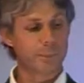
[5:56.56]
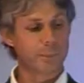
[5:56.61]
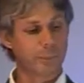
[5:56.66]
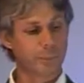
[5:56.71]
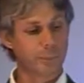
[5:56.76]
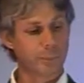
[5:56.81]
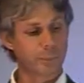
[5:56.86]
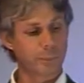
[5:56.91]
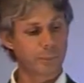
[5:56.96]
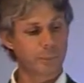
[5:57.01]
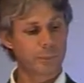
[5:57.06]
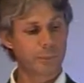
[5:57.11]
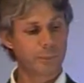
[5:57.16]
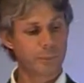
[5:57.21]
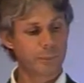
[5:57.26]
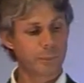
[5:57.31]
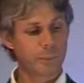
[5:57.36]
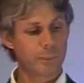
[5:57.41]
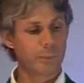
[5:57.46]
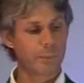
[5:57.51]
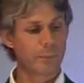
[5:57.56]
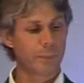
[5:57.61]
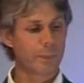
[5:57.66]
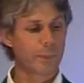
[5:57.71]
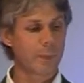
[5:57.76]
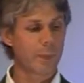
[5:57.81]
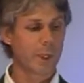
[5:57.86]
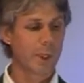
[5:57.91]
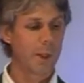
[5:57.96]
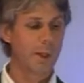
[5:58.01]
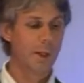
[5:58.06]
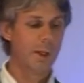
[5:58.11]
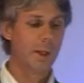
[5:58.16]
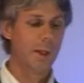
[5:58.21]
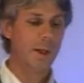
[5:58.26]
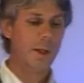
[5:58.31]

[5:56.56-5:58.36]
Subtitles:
No one is speaking in this clip.